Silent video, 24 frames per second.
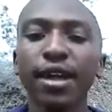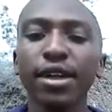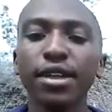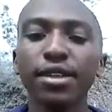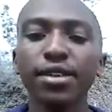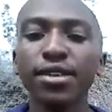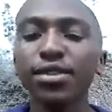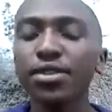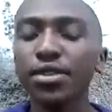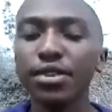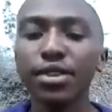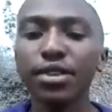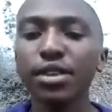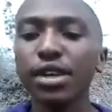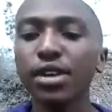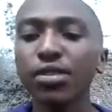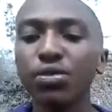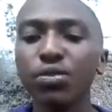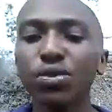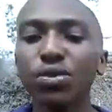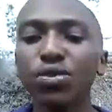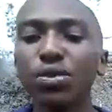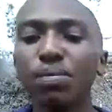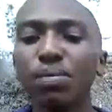That
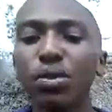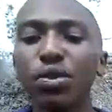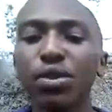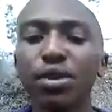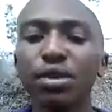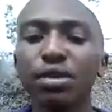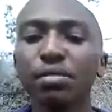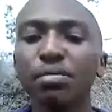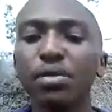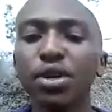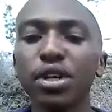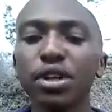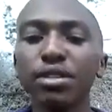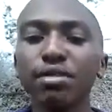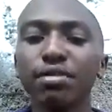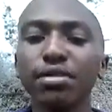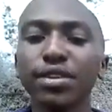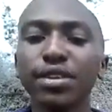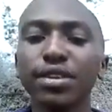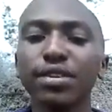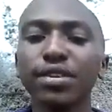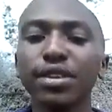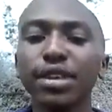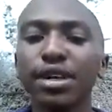was about
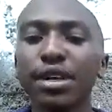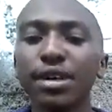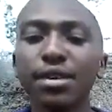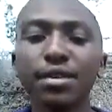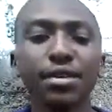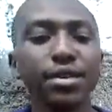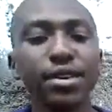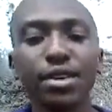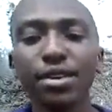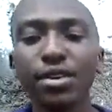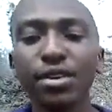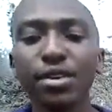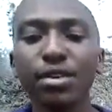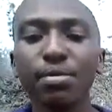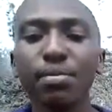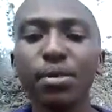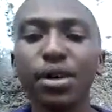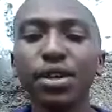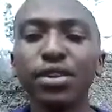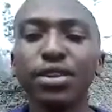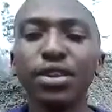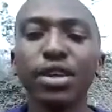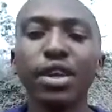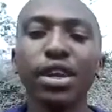benefits. There are a lot,
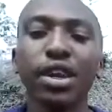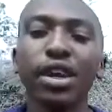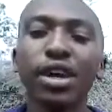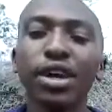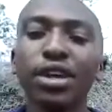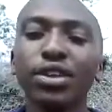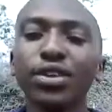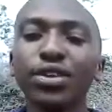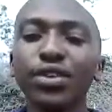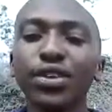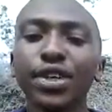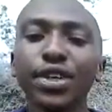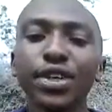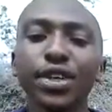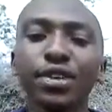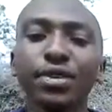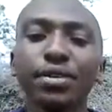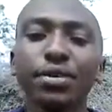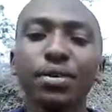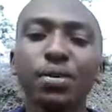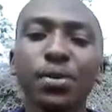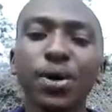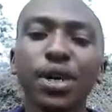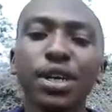but those are
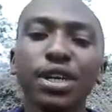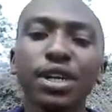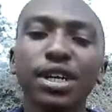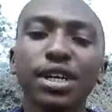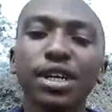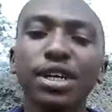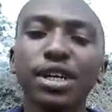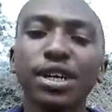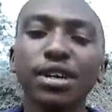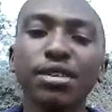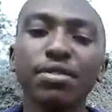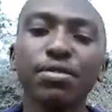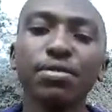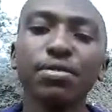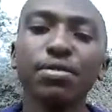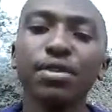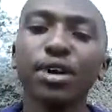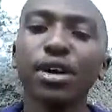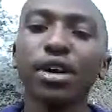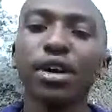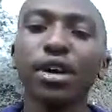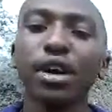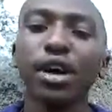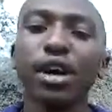the one that I have
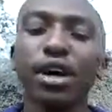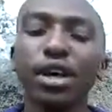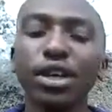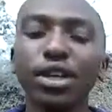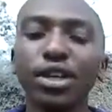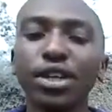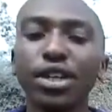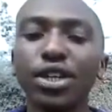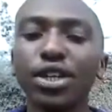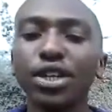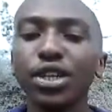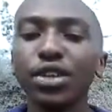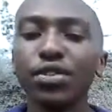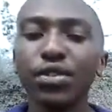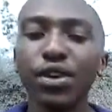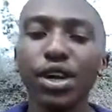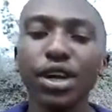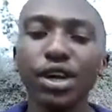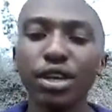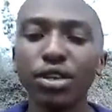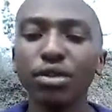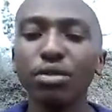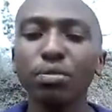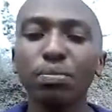
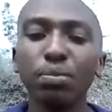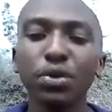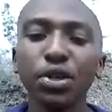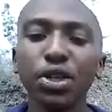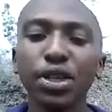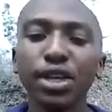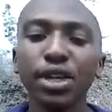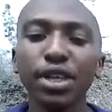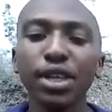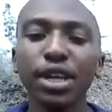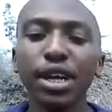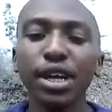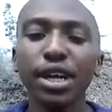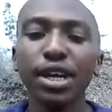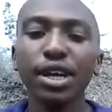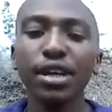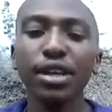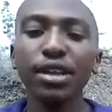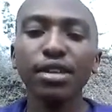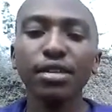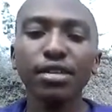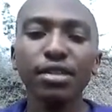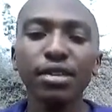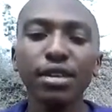try to pick.
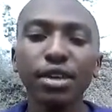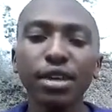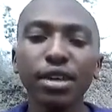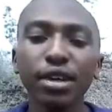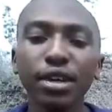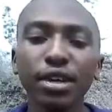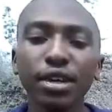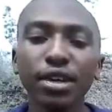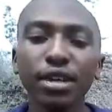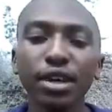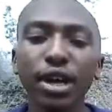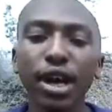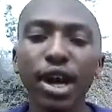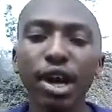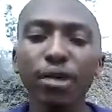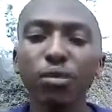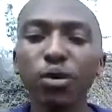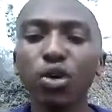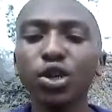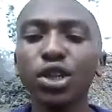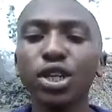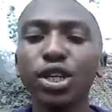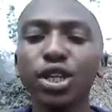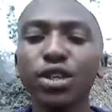Another thing, I'm
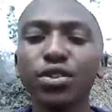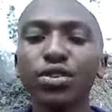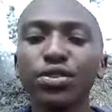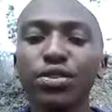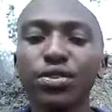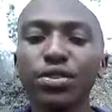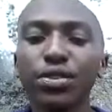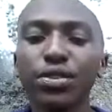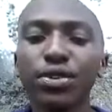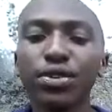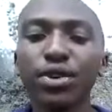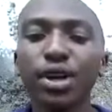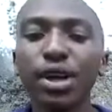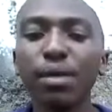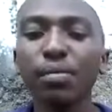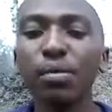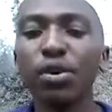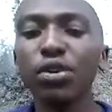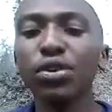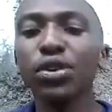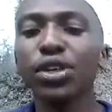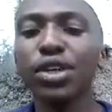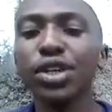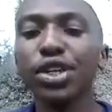going just to talk
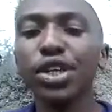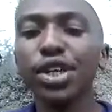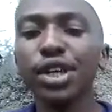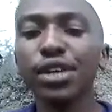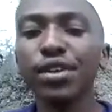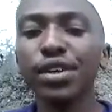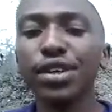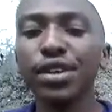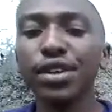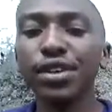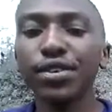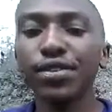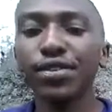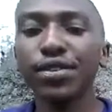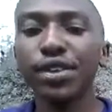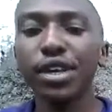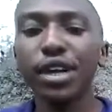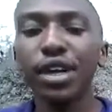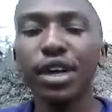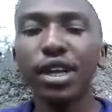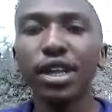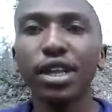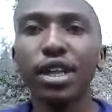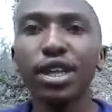about the challenges
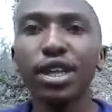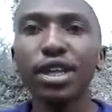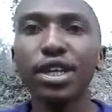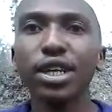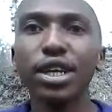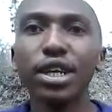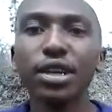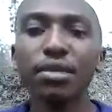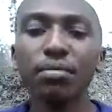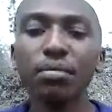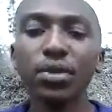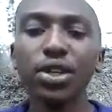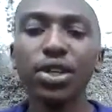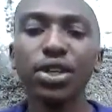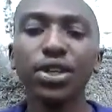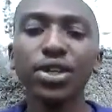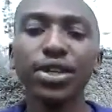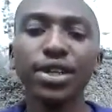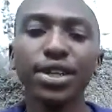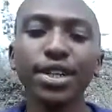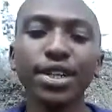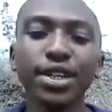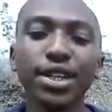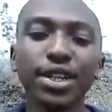that are met
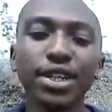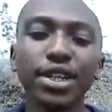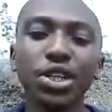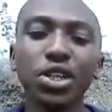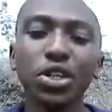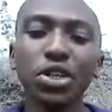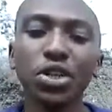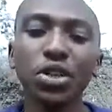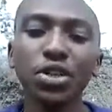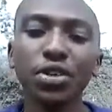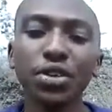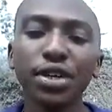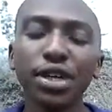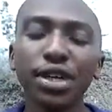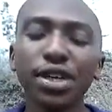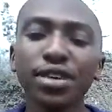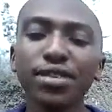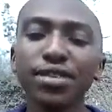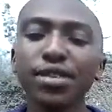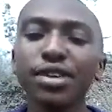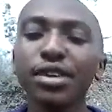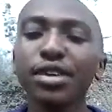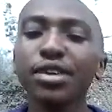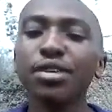in
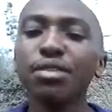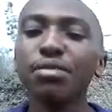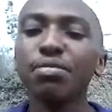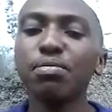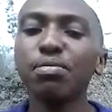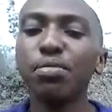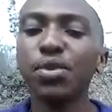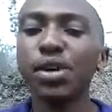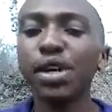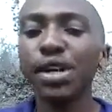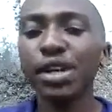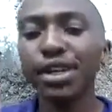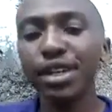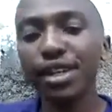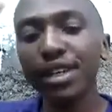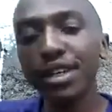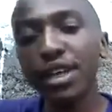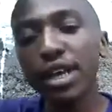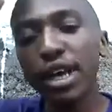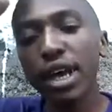internationalizing of brand.